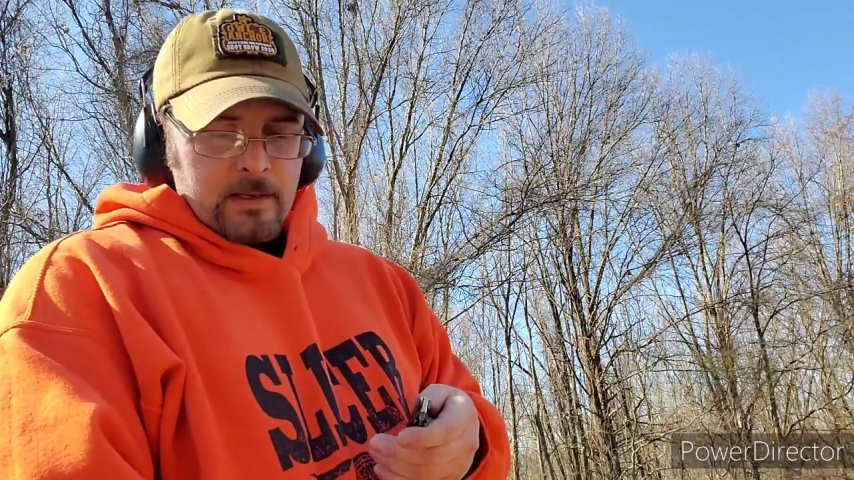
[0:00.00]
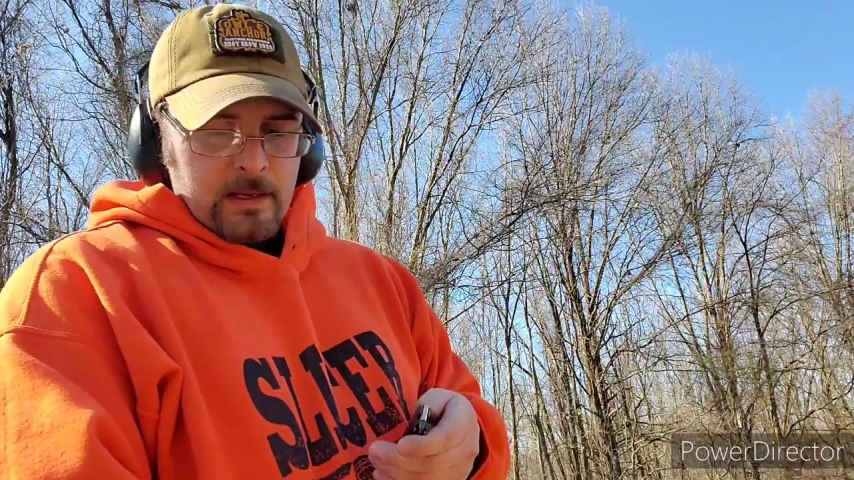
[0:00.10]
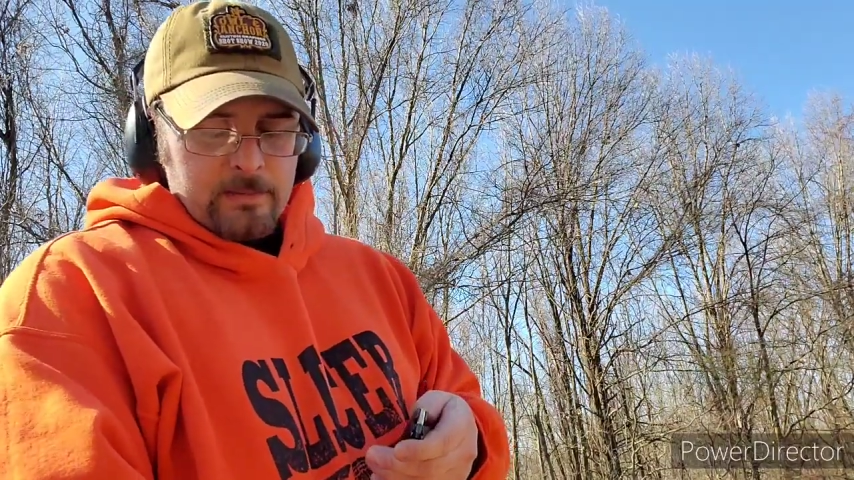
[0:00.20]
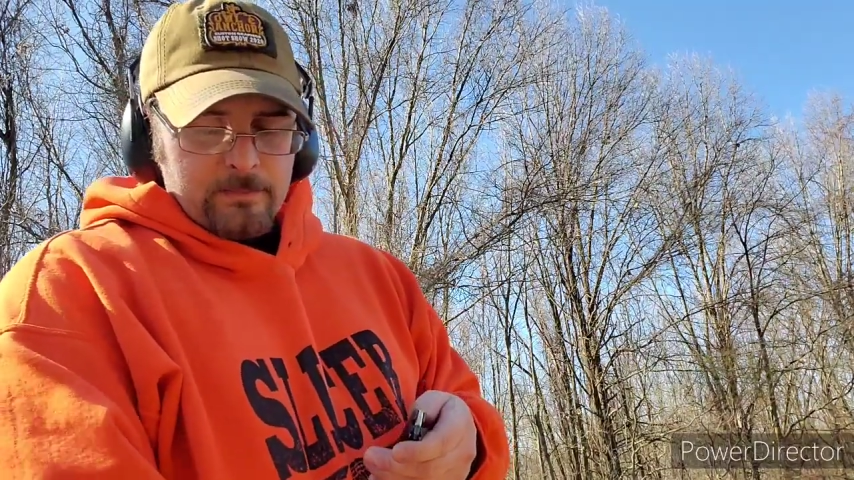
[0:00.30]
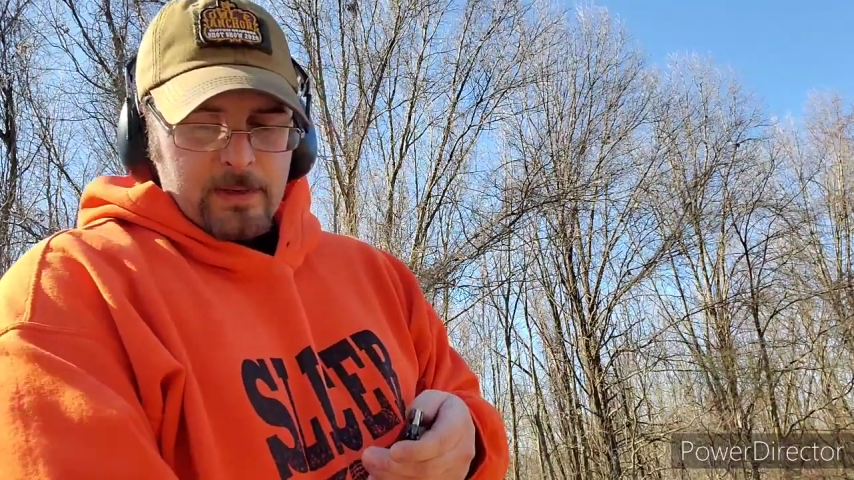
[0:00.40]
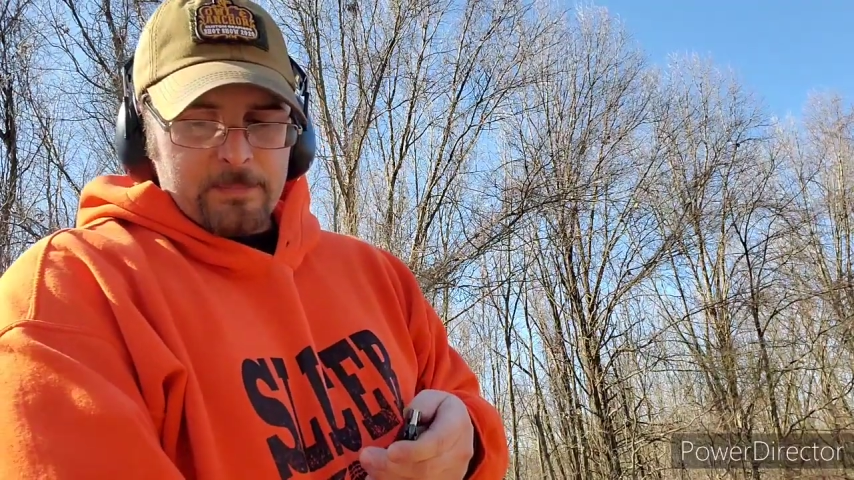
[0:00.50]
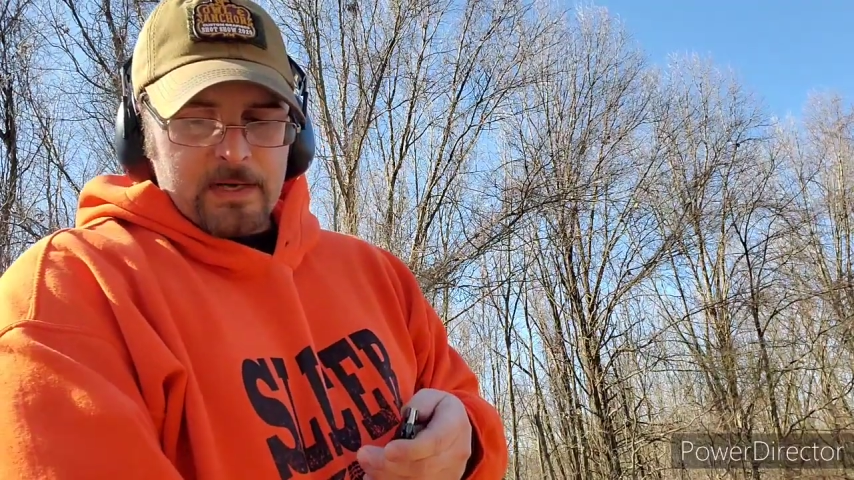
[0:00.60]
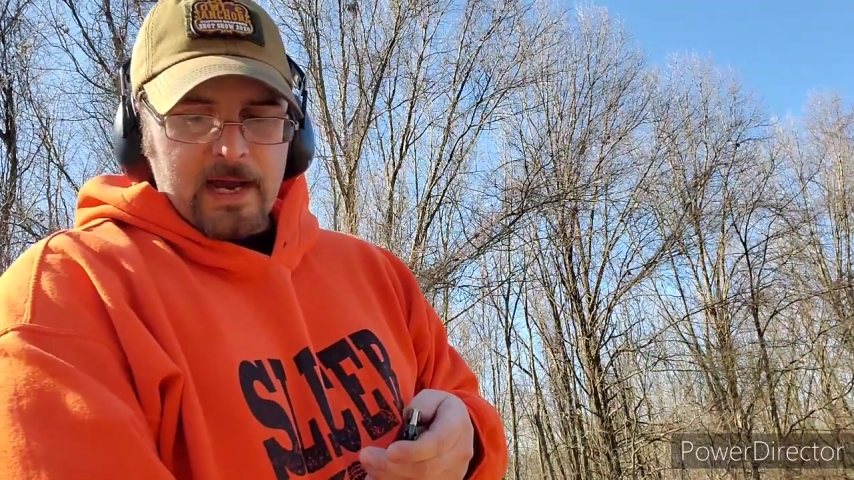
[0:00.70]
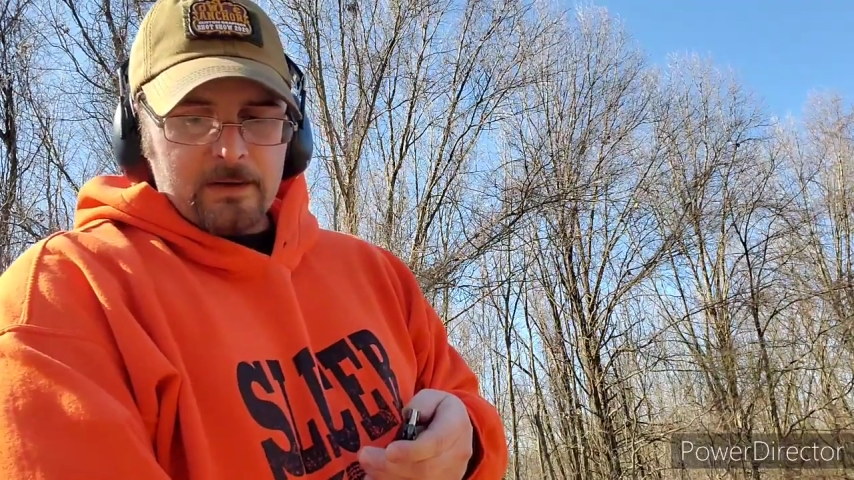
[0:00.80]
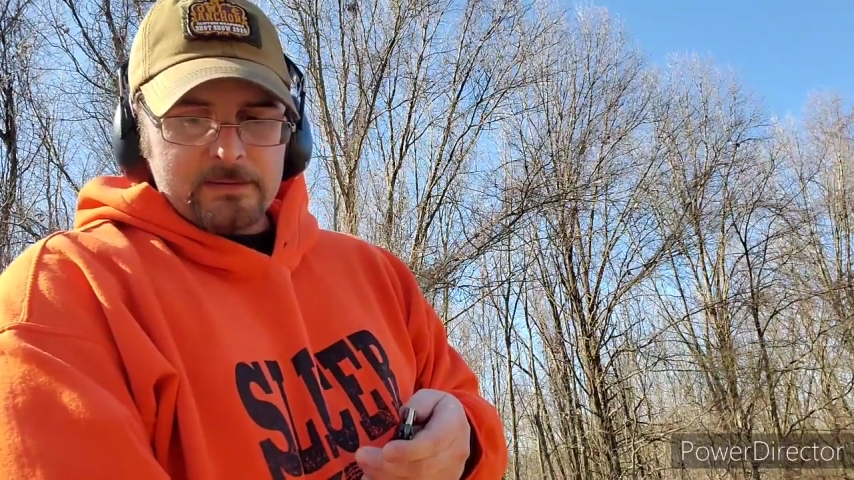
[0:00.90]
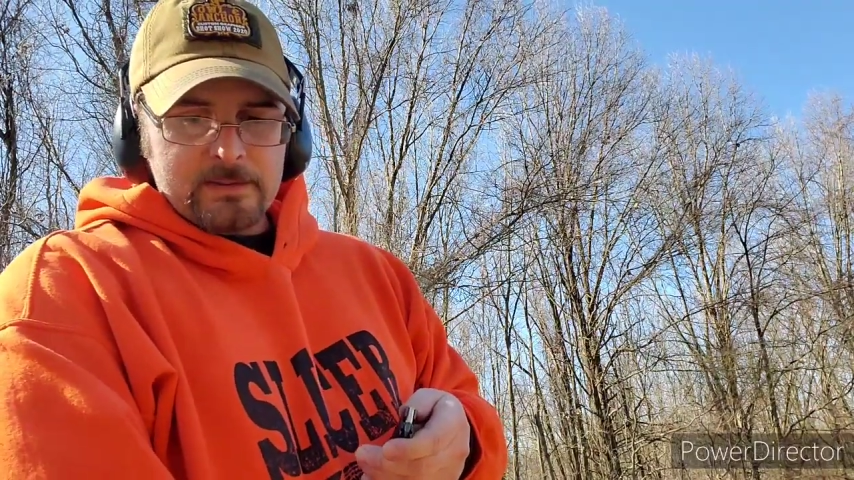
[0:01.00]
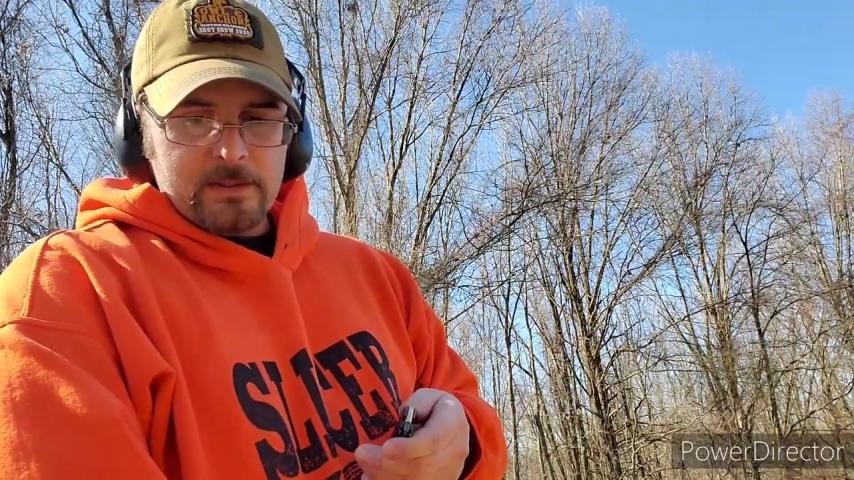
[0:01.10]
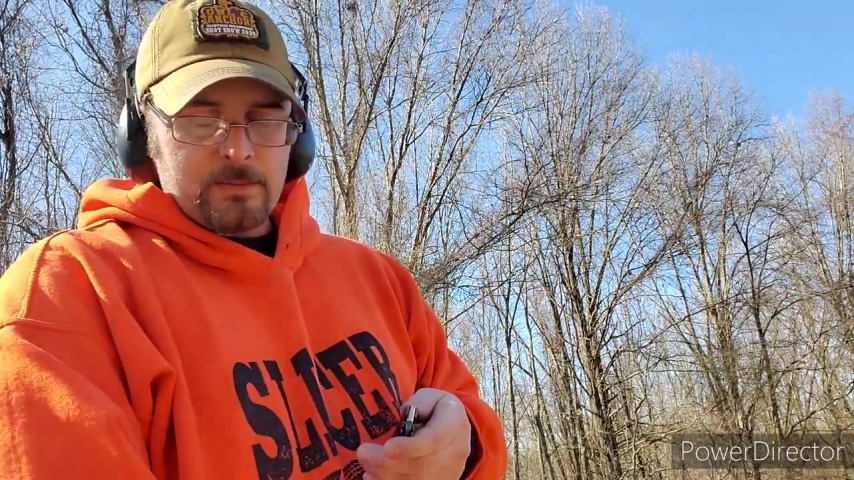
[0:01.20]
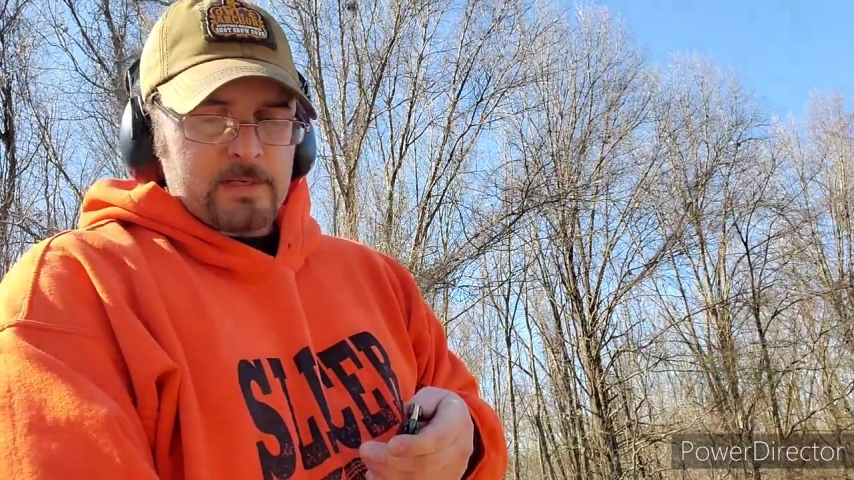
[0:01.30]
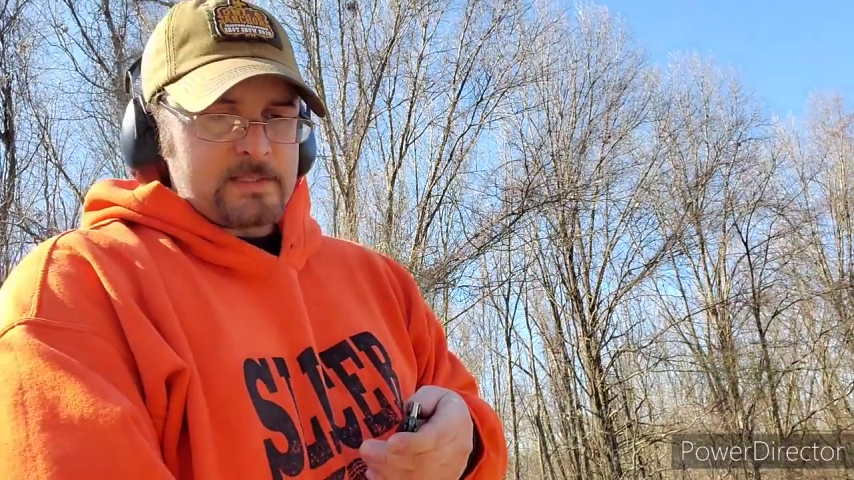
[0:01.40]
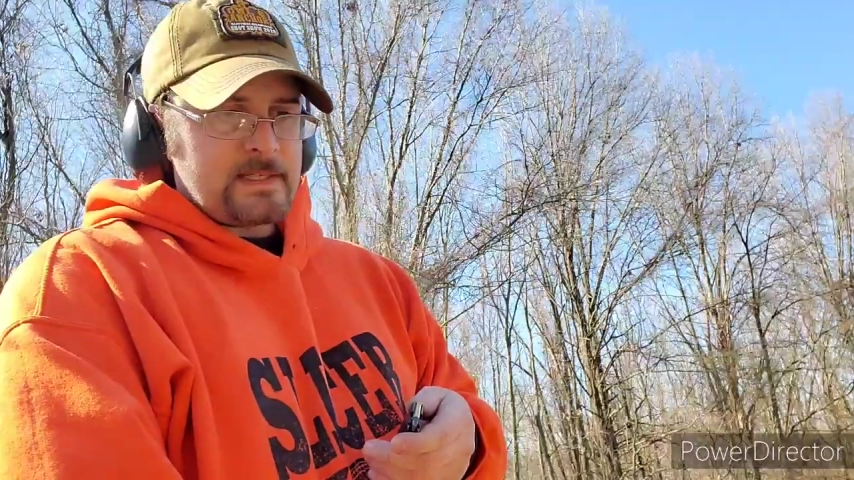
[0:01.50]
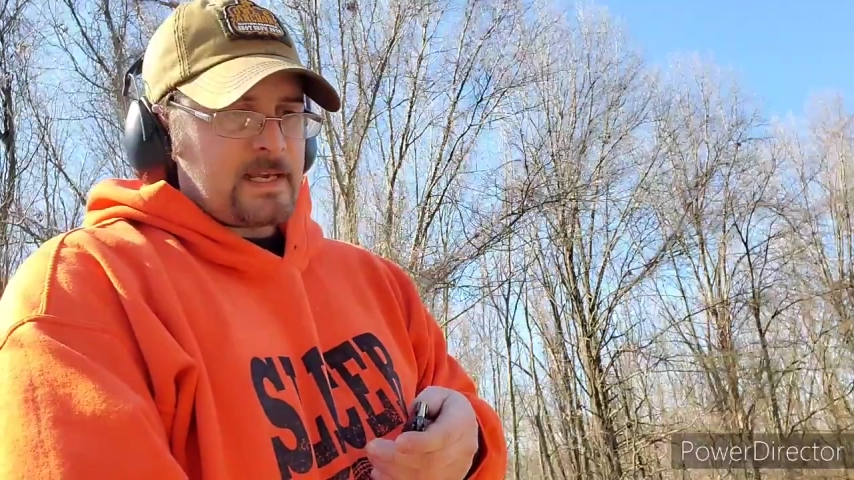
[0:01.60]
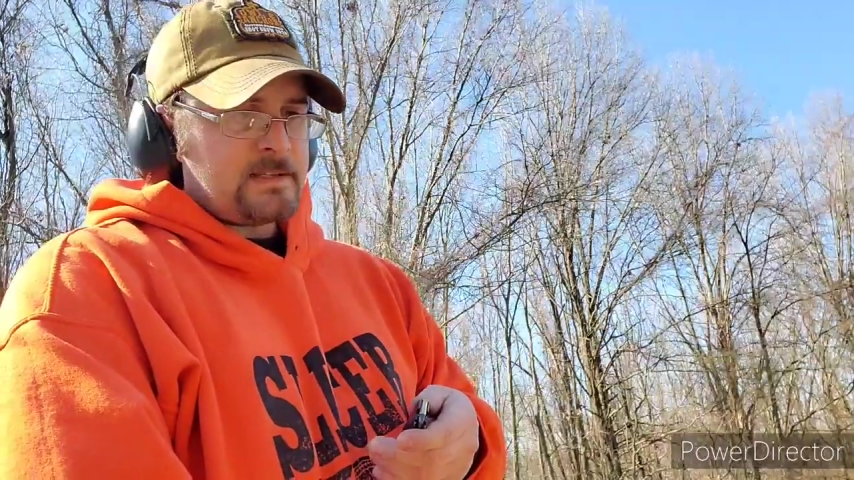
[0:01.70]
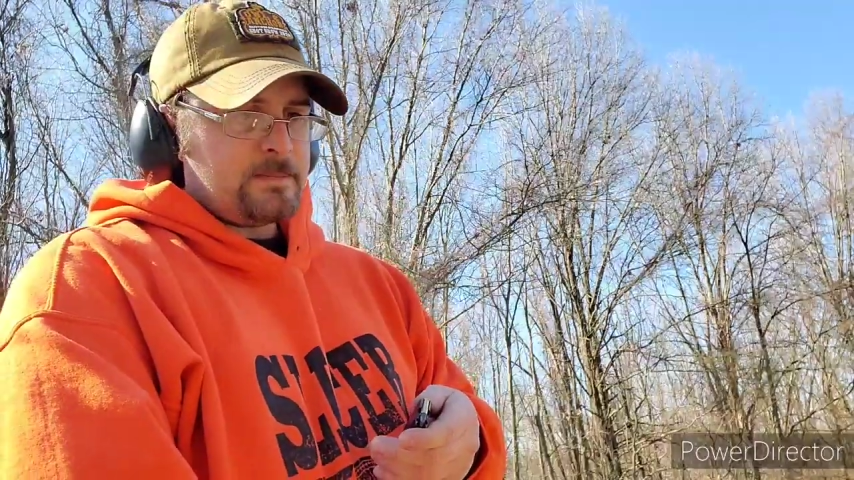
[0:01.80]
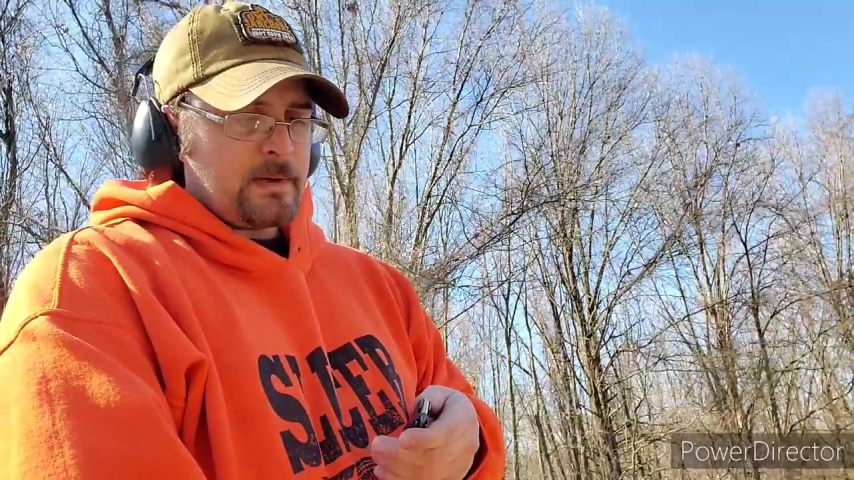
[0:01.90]
and peep it out and see what it
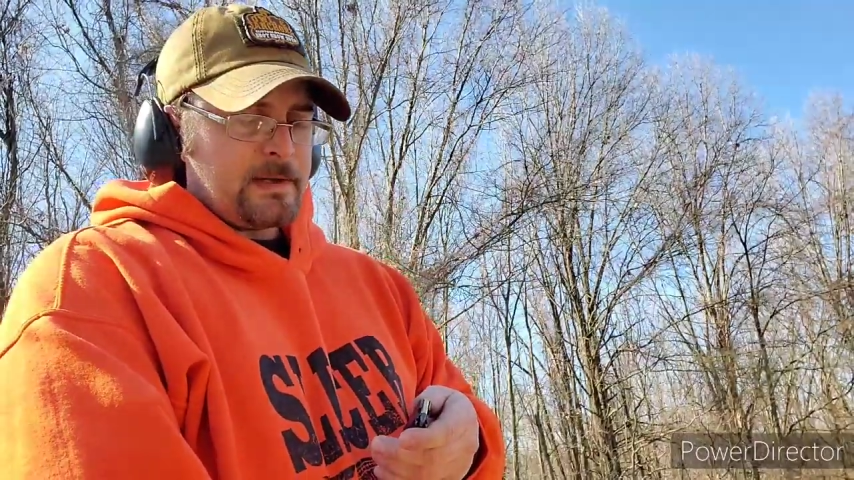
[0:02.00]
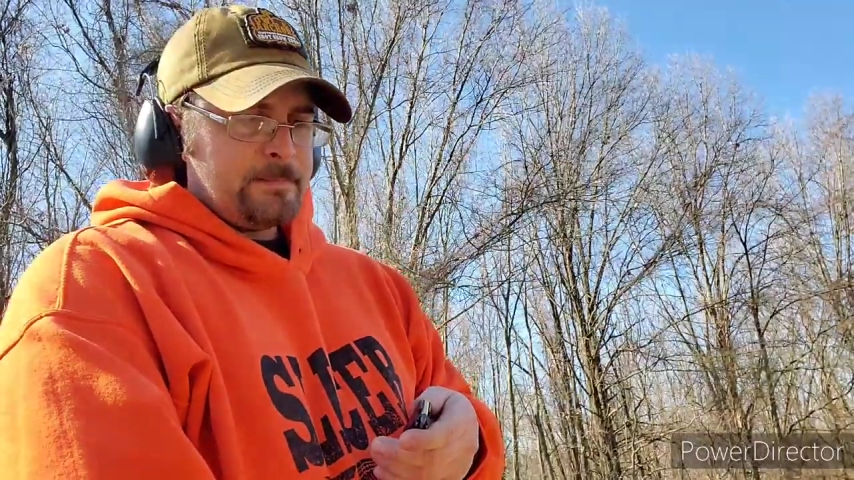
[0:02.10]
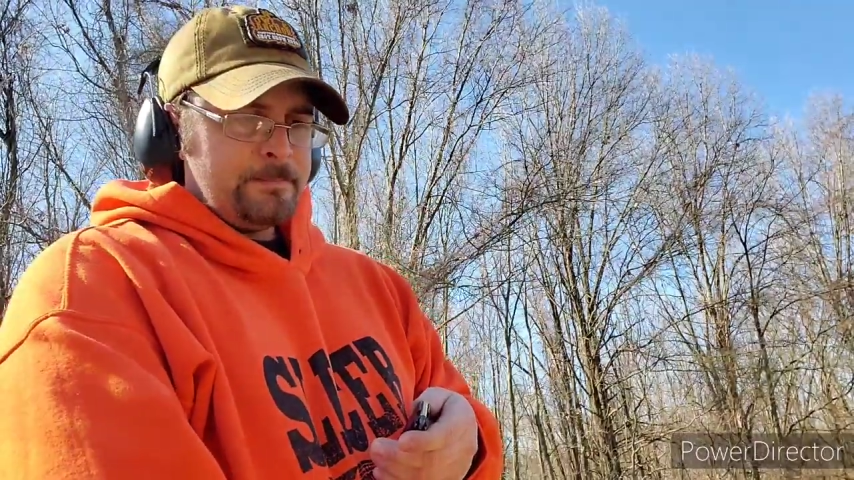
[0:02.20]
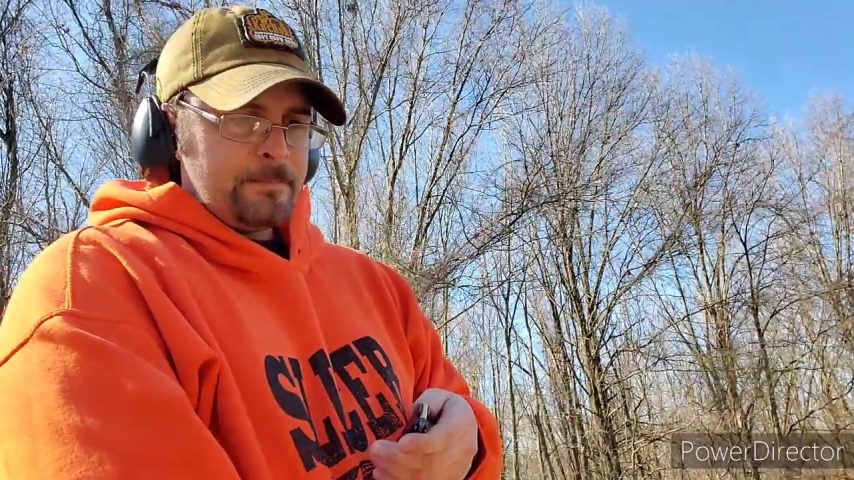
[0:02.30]
says. But